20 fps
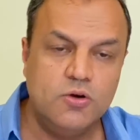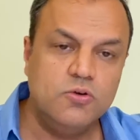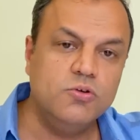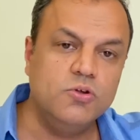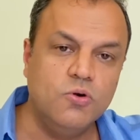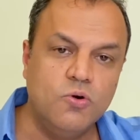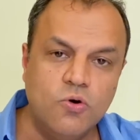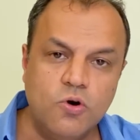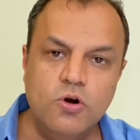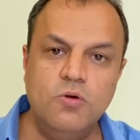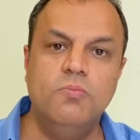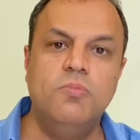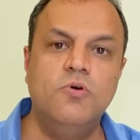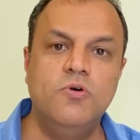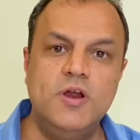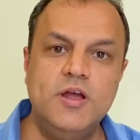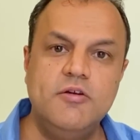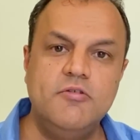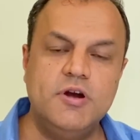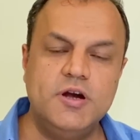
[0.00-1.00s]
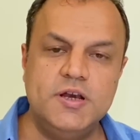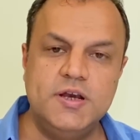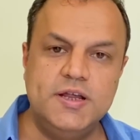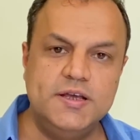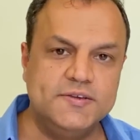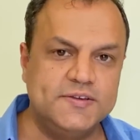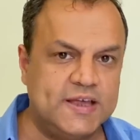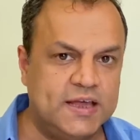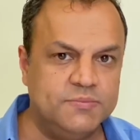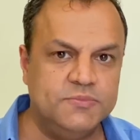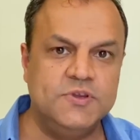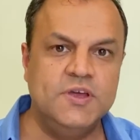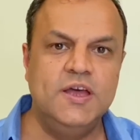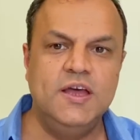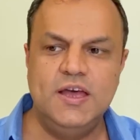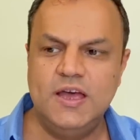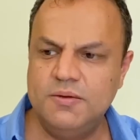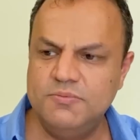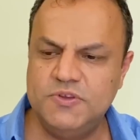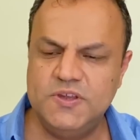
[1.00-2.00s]
to the whole boring written exams.
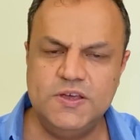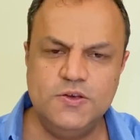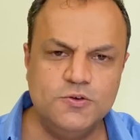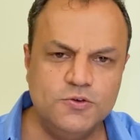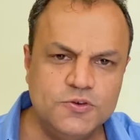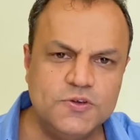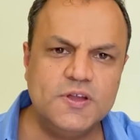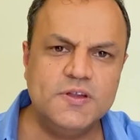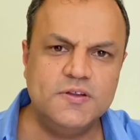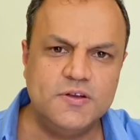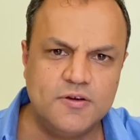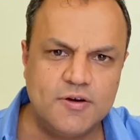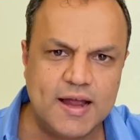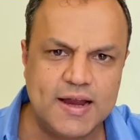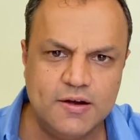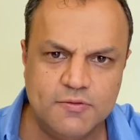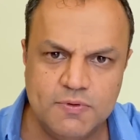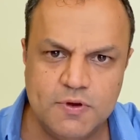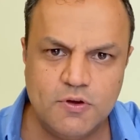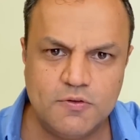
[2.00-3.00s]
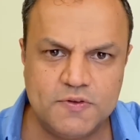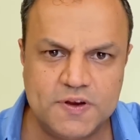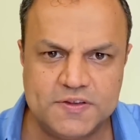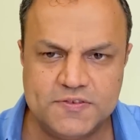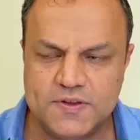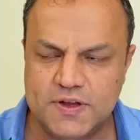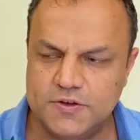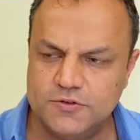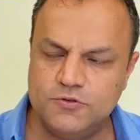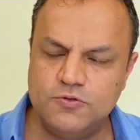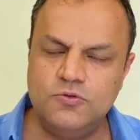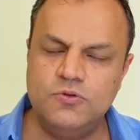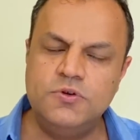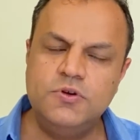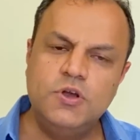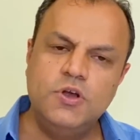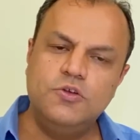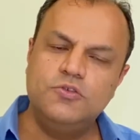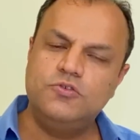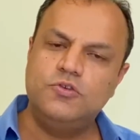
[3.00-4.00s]
MCQs are the right way of testing a
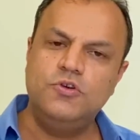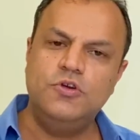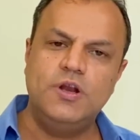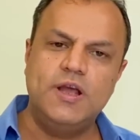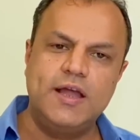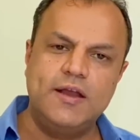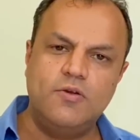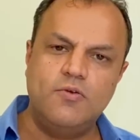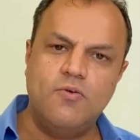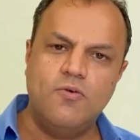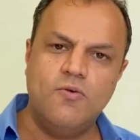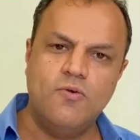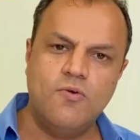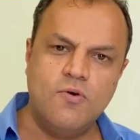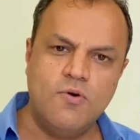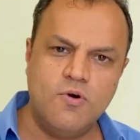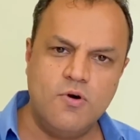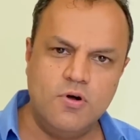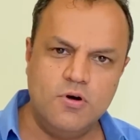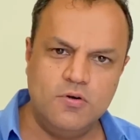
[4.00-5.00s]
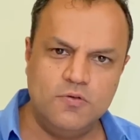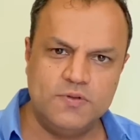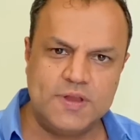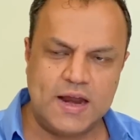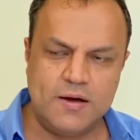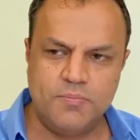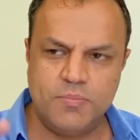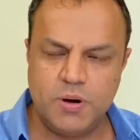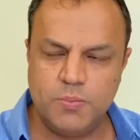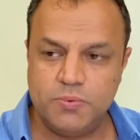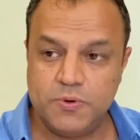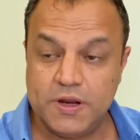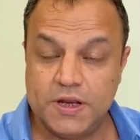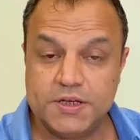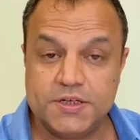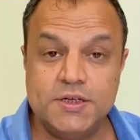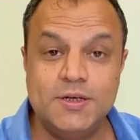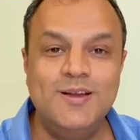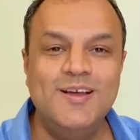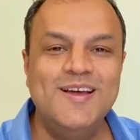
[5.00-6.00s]
student. So you'll get all of that
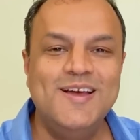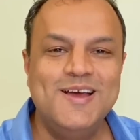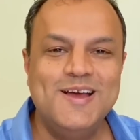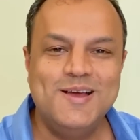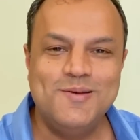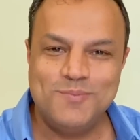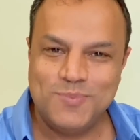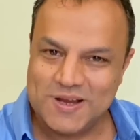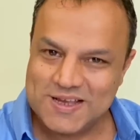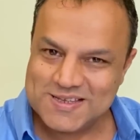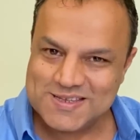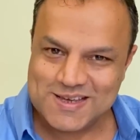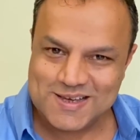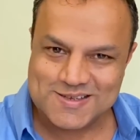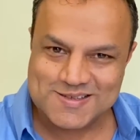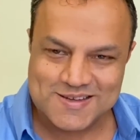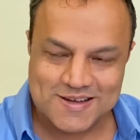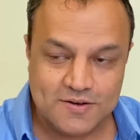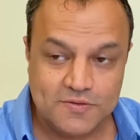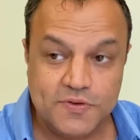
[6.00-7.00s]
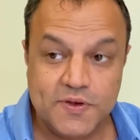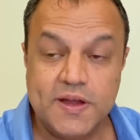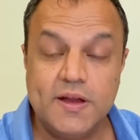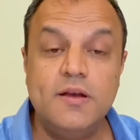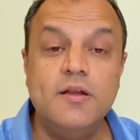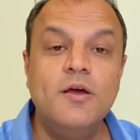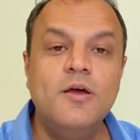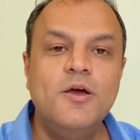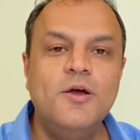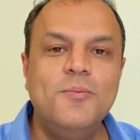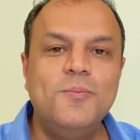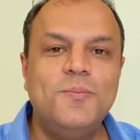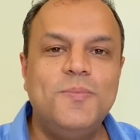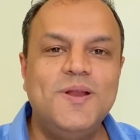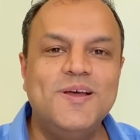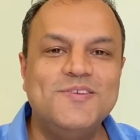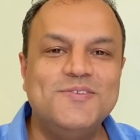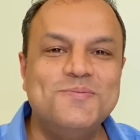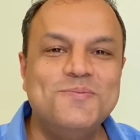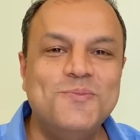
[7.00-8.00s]
preparation, plus a certificate.
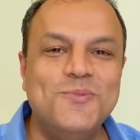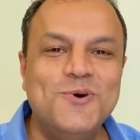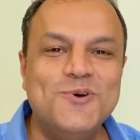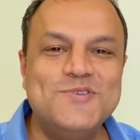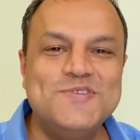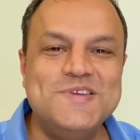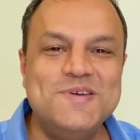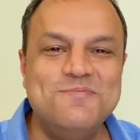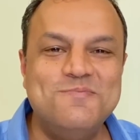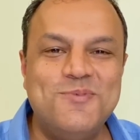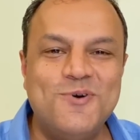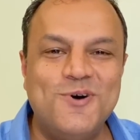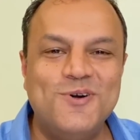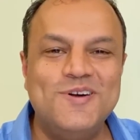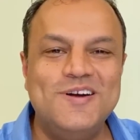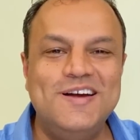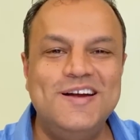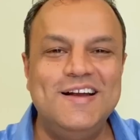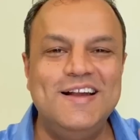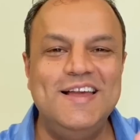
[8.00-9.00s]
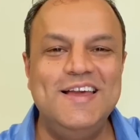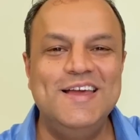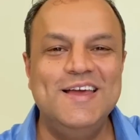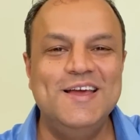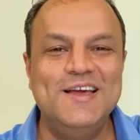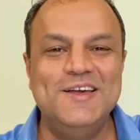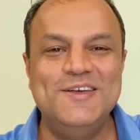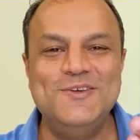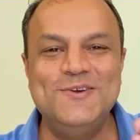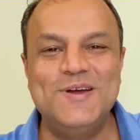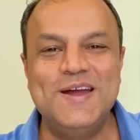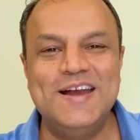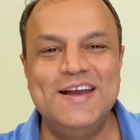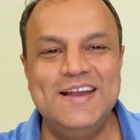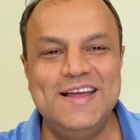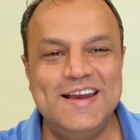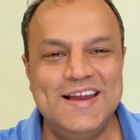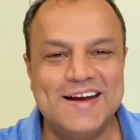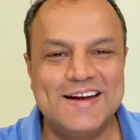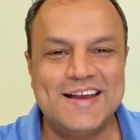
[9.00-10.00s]
Plus, most importantly, you get
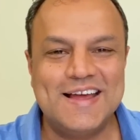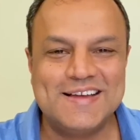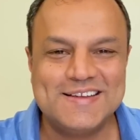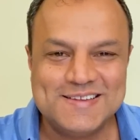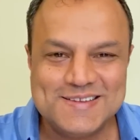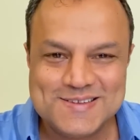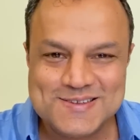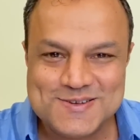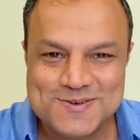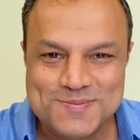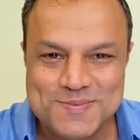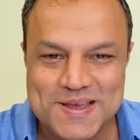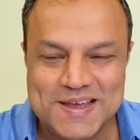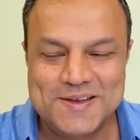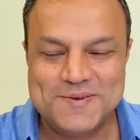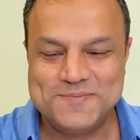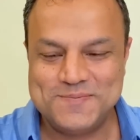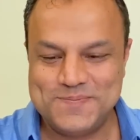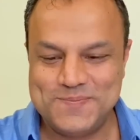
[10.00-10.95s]
direct access to me.